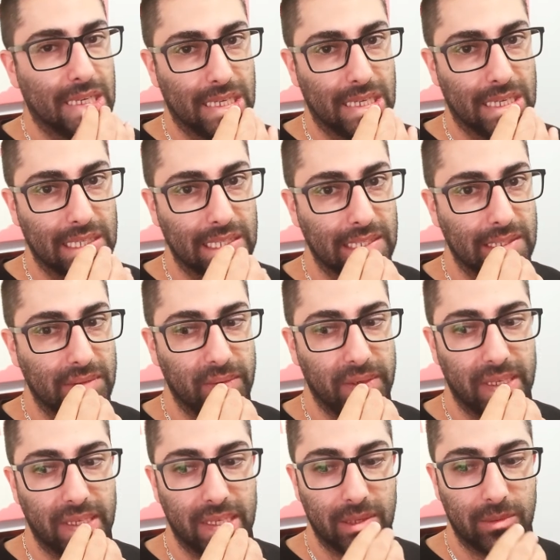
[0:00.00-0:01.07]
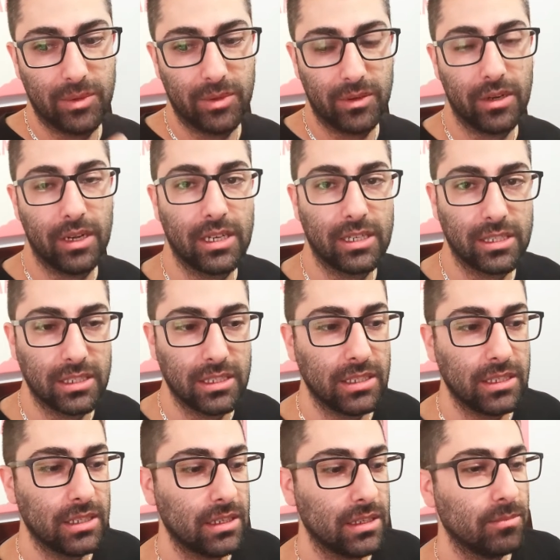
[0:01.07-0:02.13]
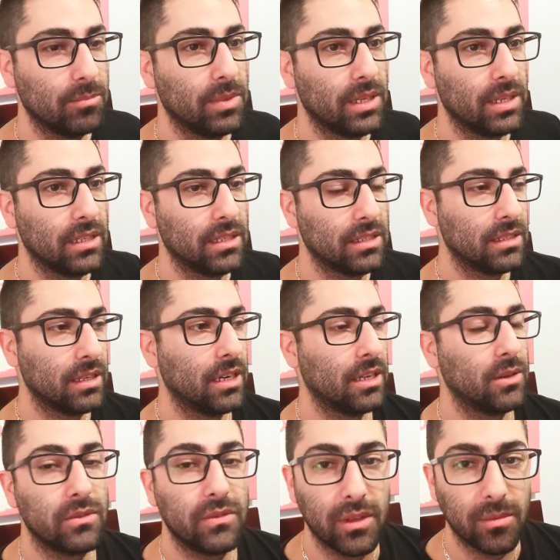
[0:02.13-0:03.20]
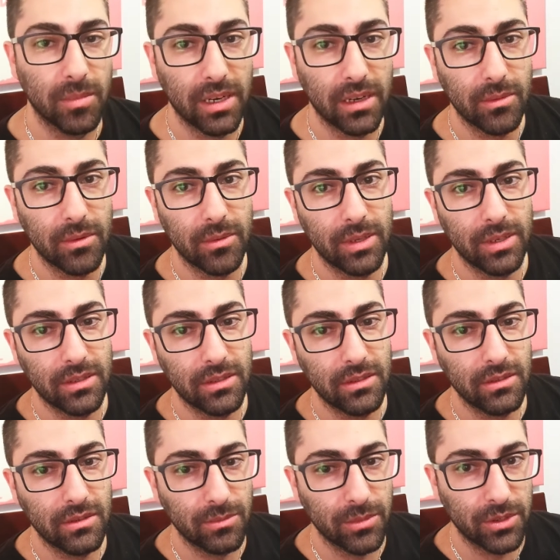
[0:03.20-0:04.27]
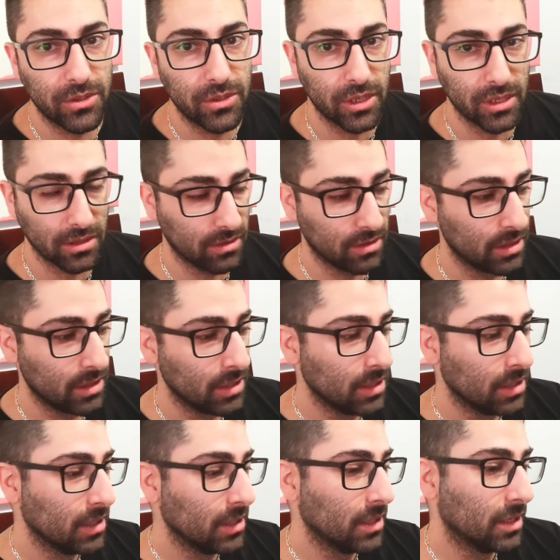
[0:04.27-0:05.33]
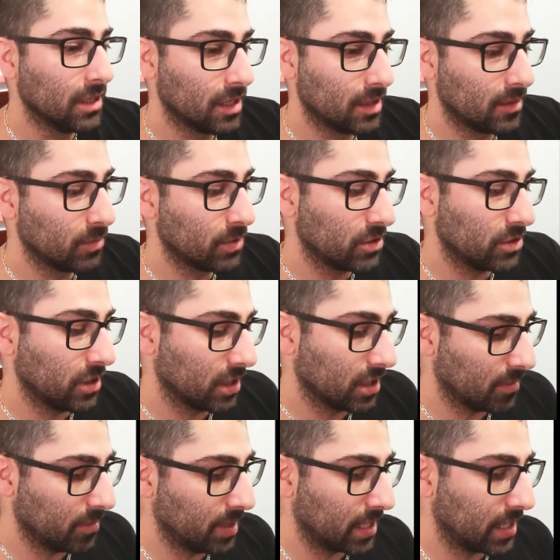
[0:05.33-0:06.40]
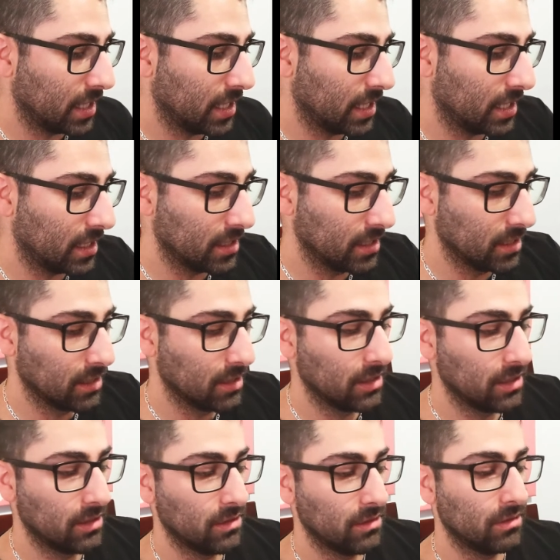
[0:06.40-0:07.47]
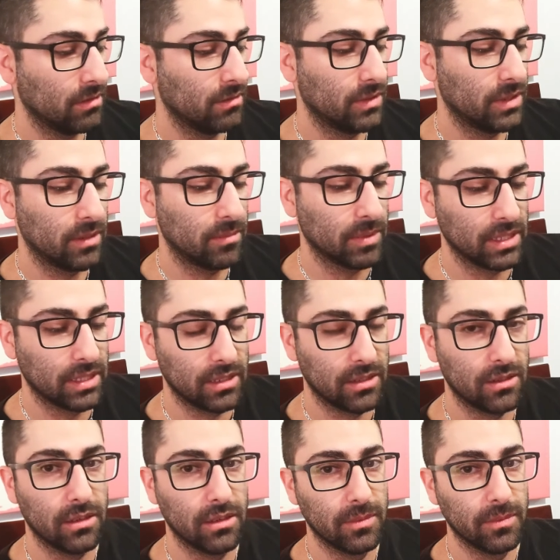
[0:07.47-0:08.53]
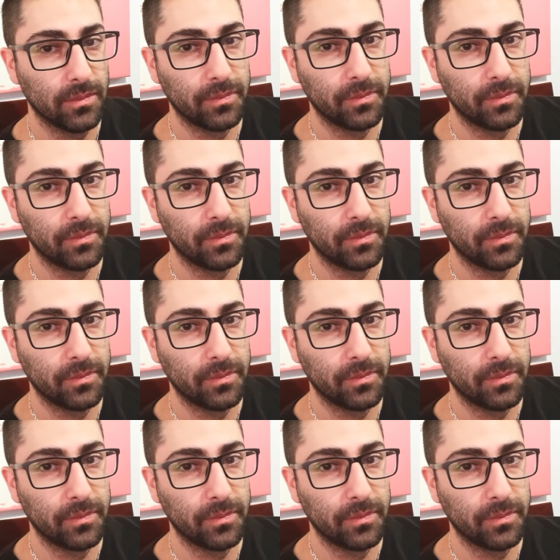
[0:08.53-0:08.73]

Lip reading: And this week we were actually, because Nadia was feeling better, we went to Montreal, Quebec, Canada, to visit my sister,